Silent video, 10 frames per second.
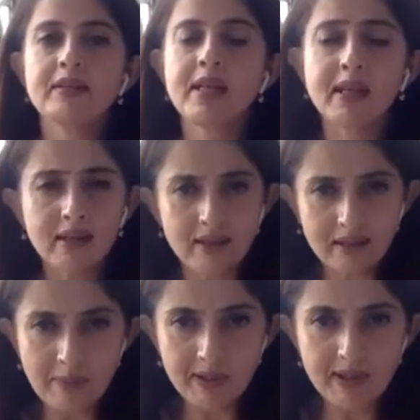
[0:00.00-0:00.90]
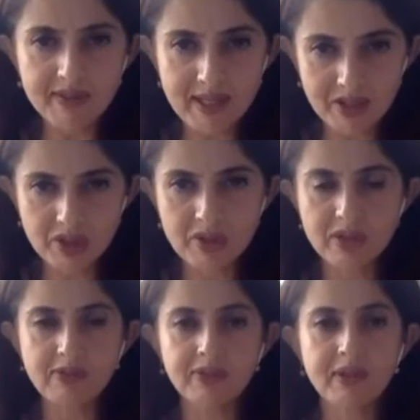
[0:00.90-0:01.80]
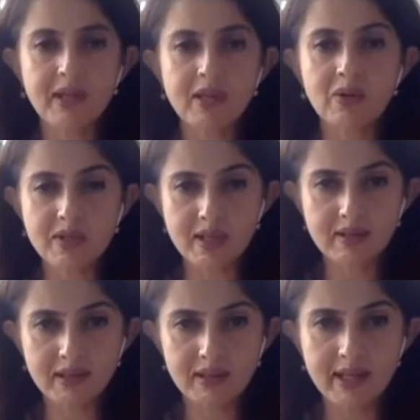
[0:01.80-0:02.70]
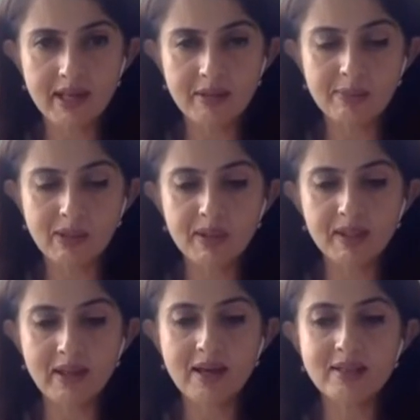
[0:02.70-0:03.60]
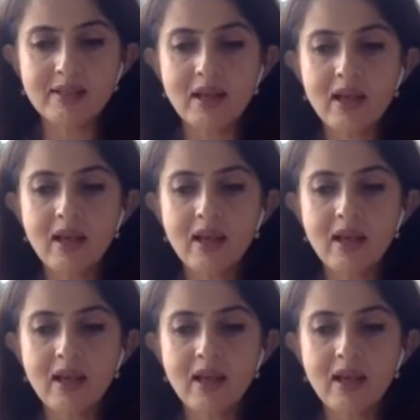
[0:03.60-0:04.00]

taking a couple of sessions of CranioSacral Therapy with us.